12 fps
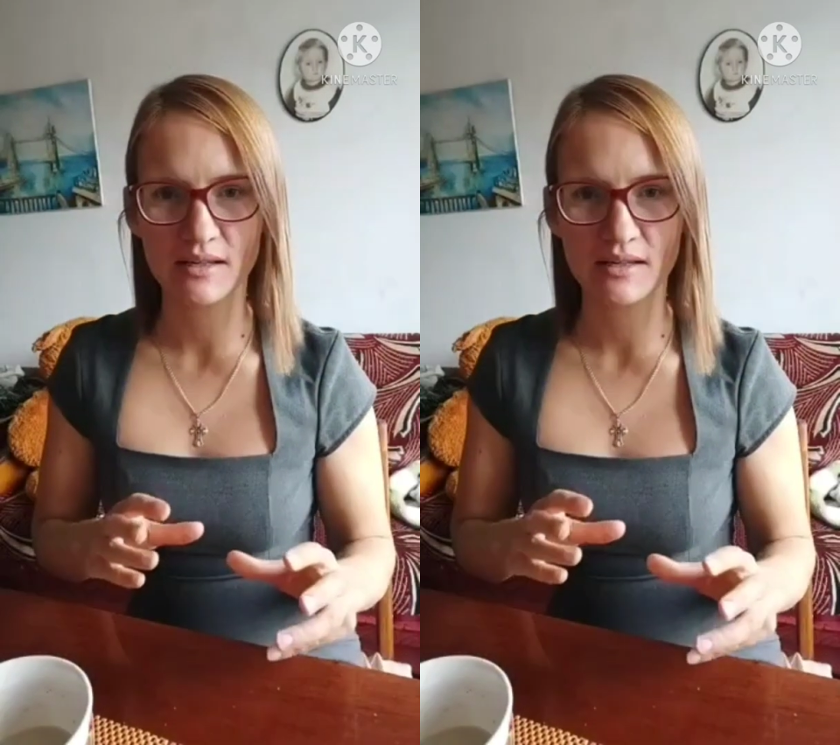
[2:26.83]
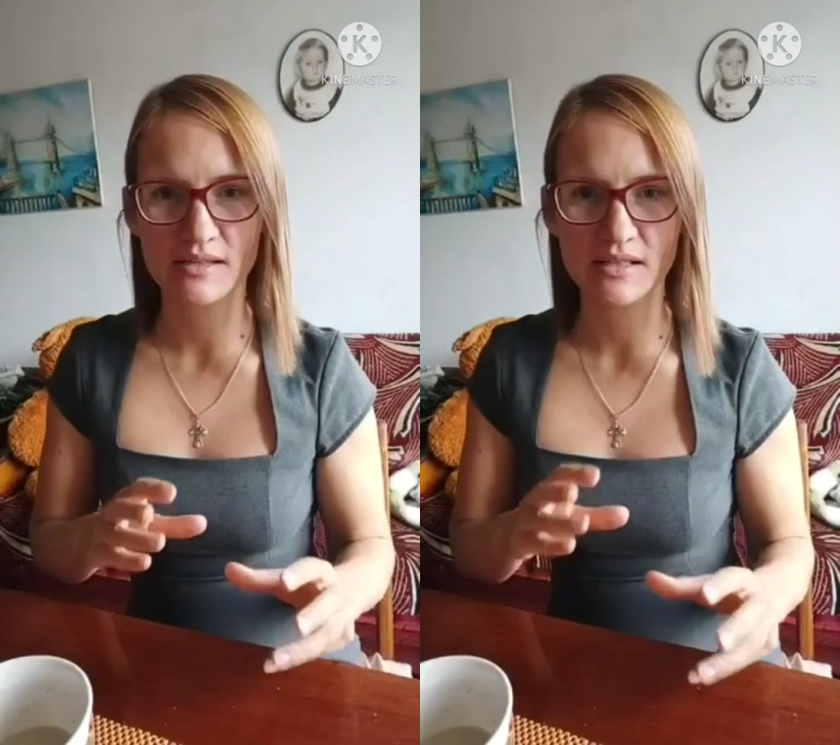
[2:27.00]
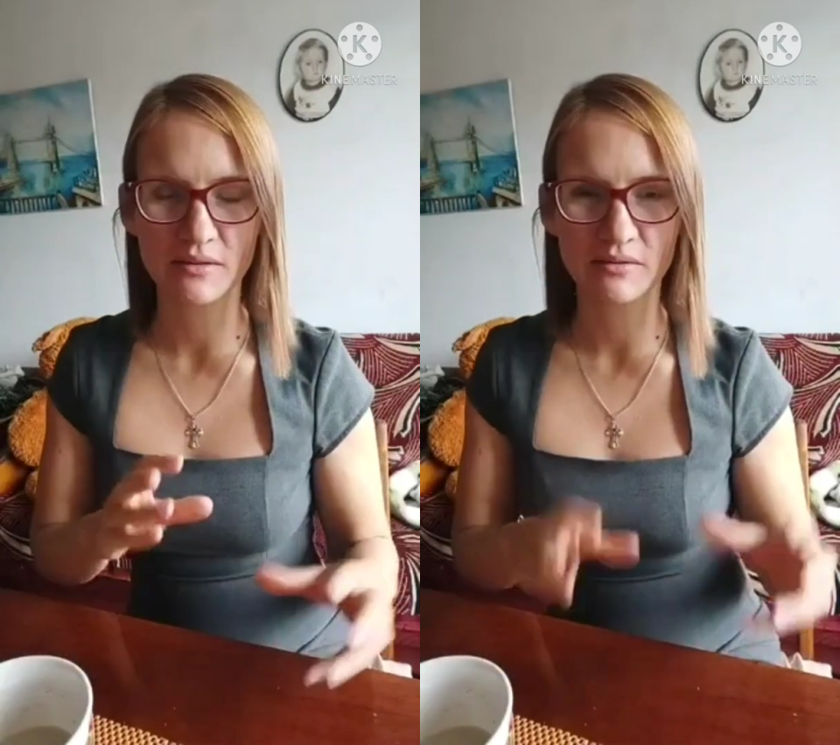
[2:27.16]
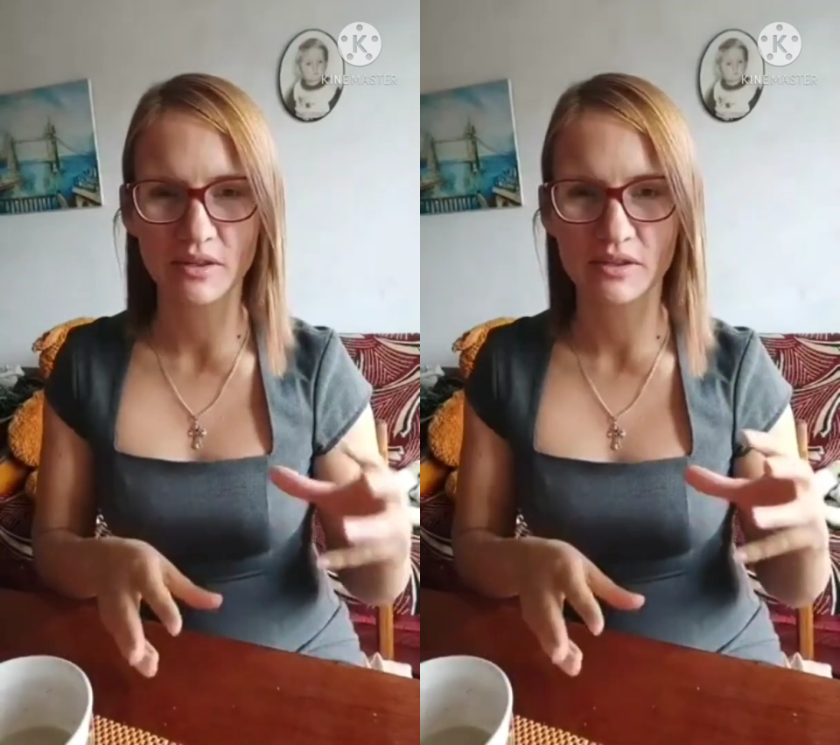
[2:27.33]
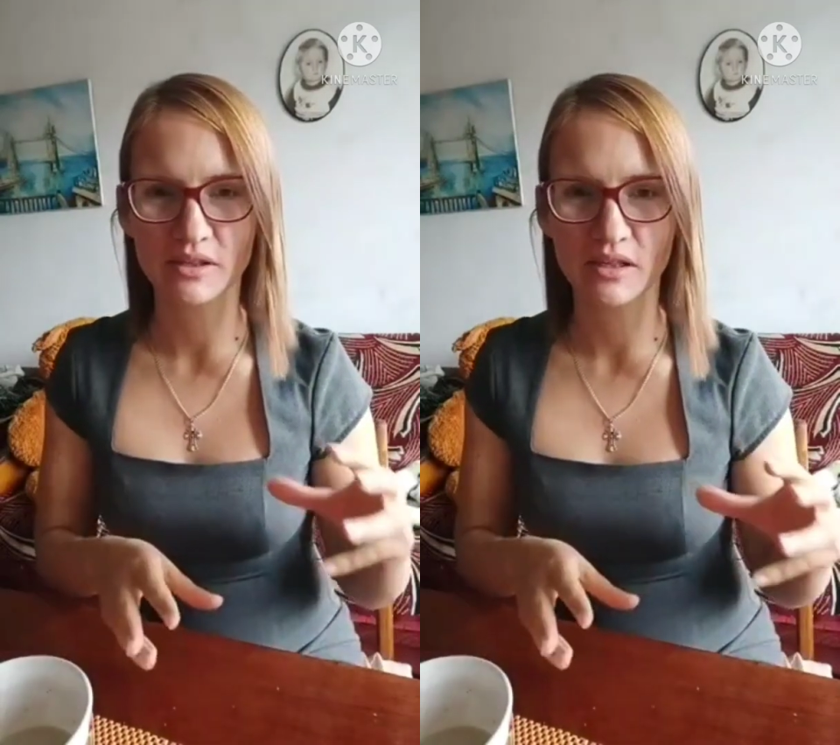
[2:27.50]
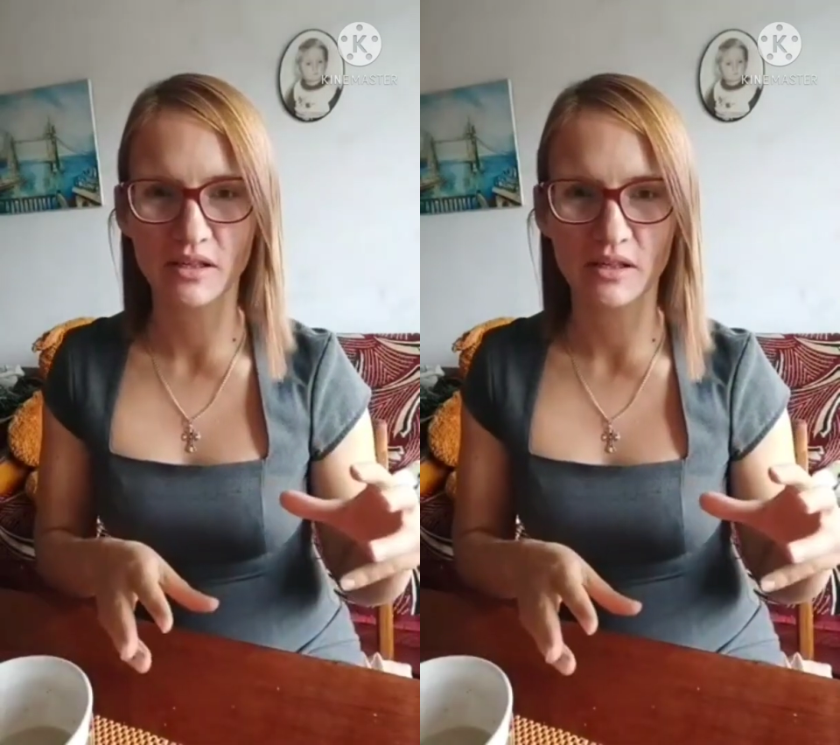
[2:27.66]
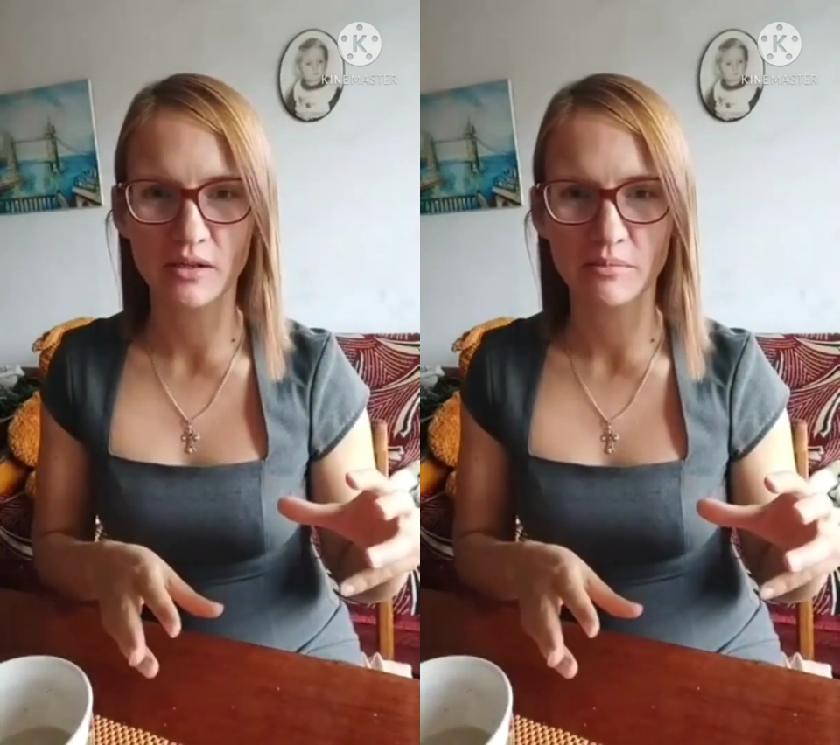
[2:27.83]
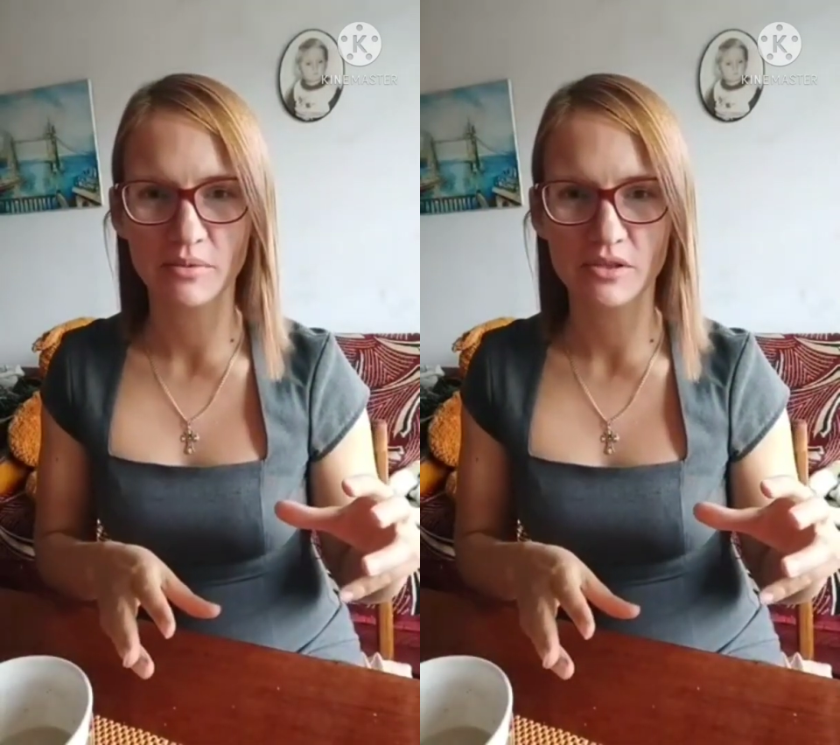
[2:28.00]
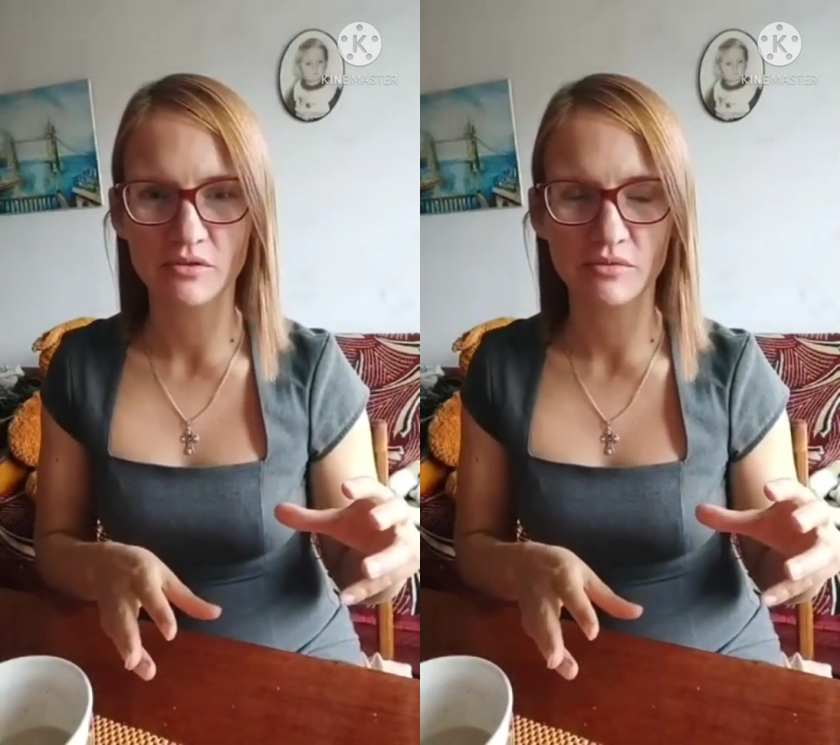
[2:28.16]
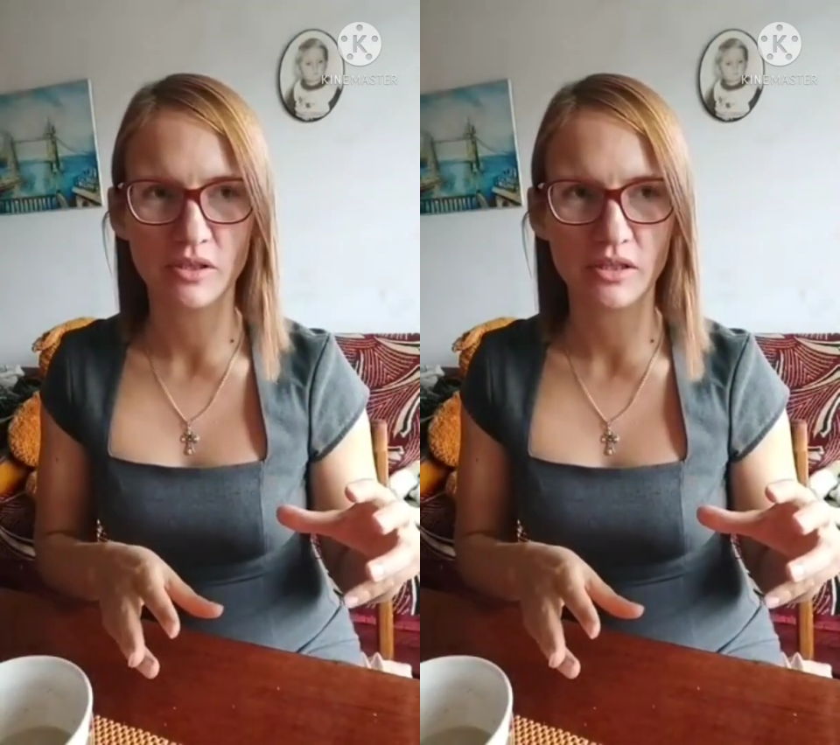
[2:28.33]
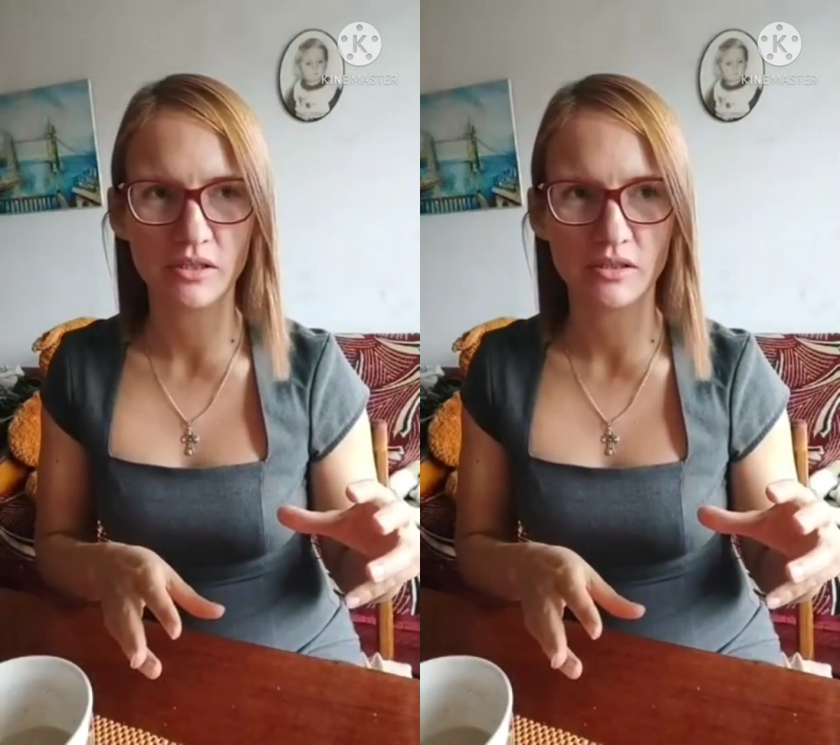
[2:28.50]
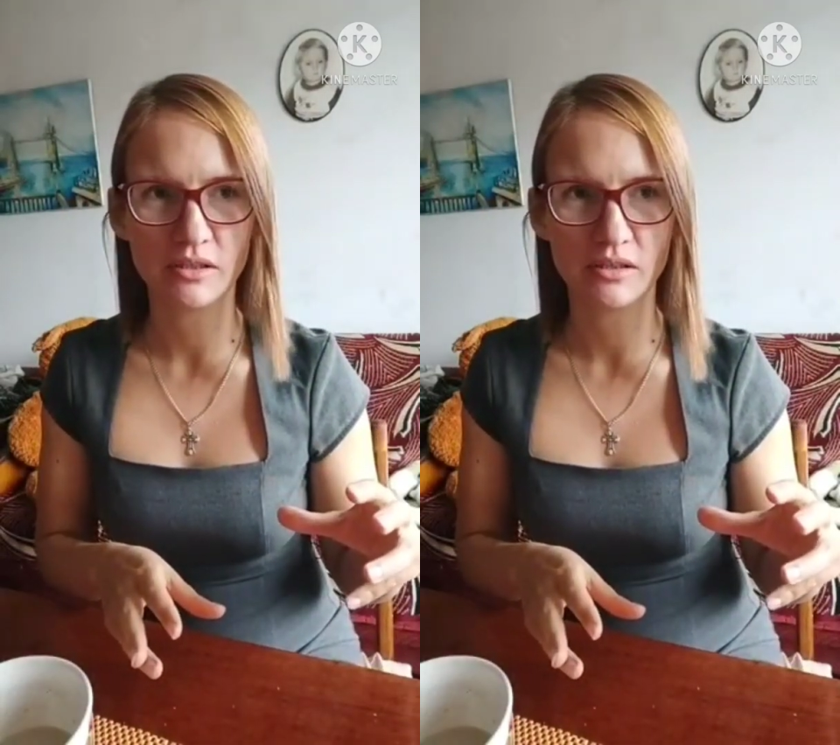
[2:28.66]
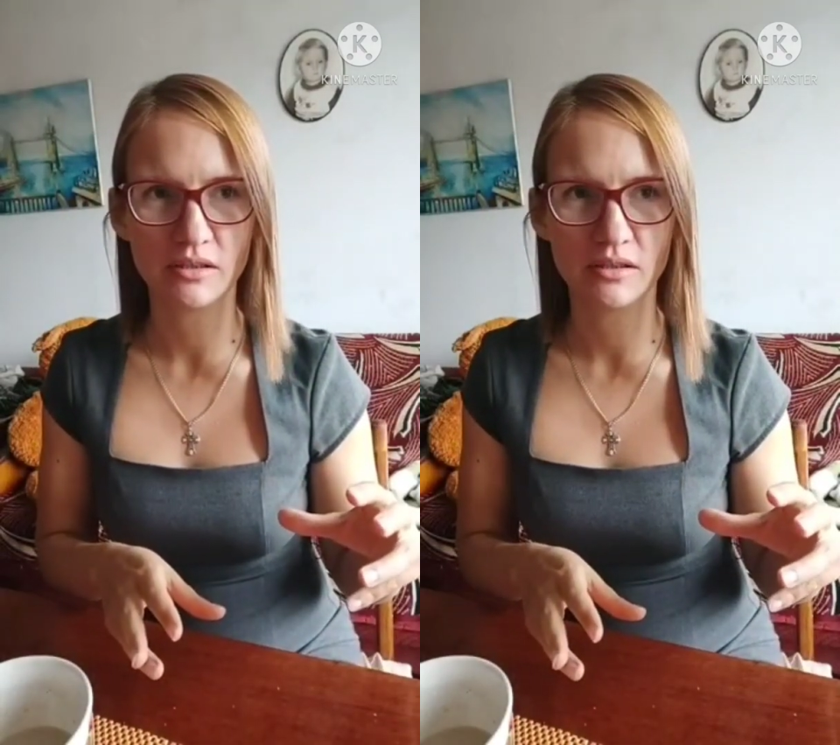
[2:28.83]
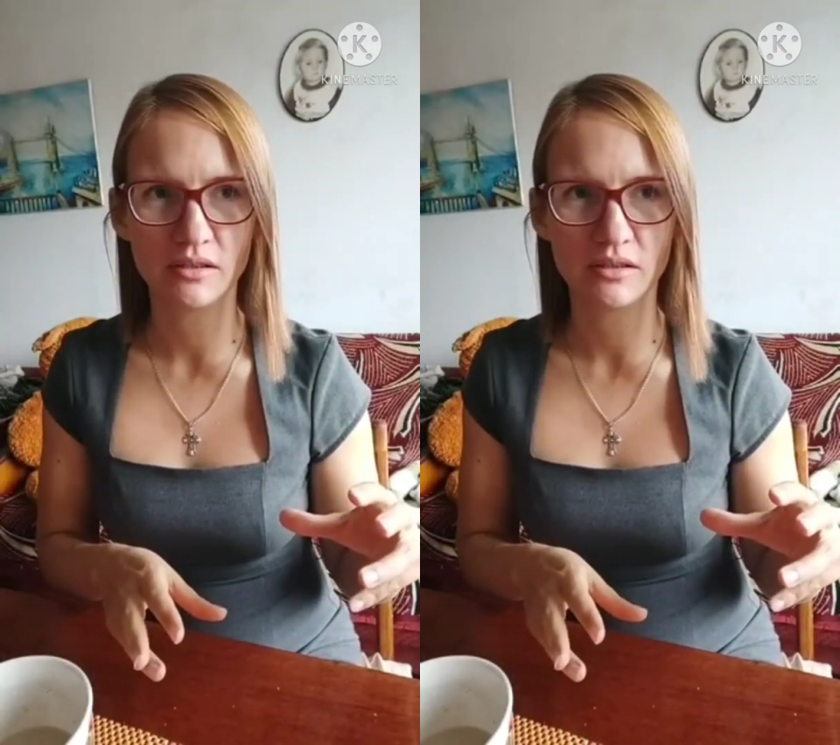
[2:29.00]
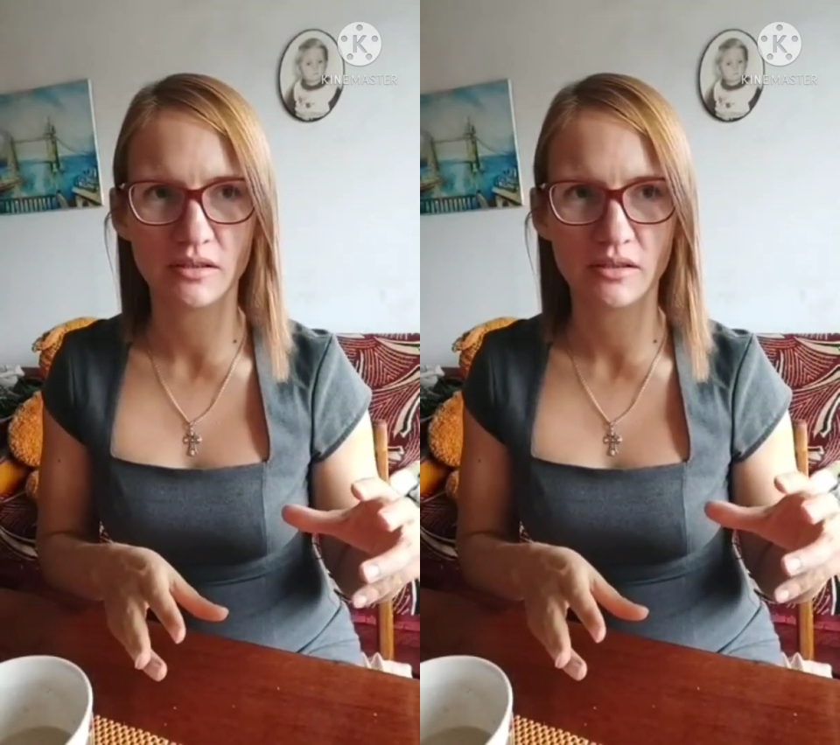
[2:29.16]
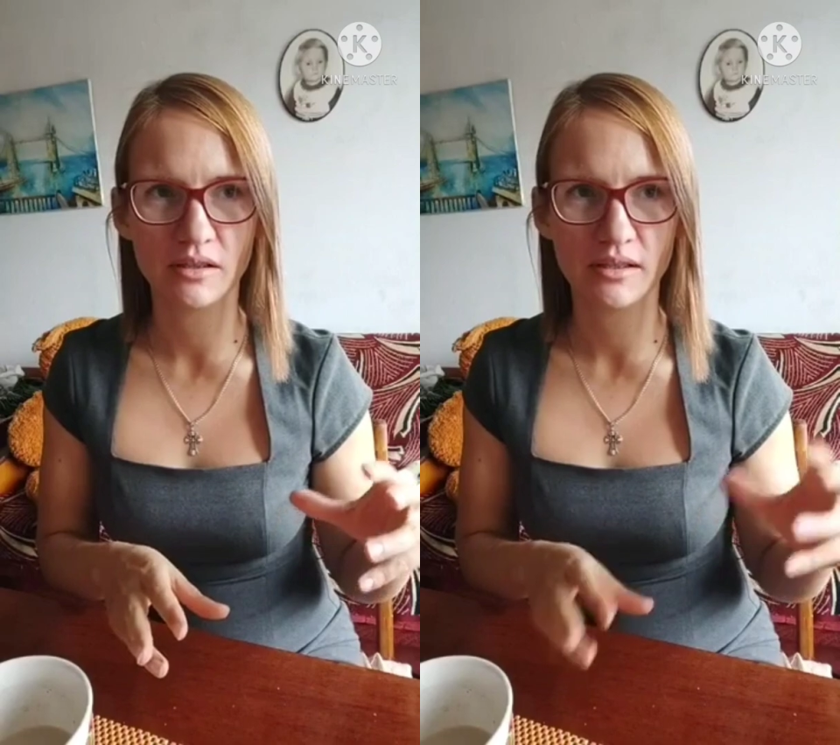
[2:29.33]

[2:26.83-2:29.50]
somewhere between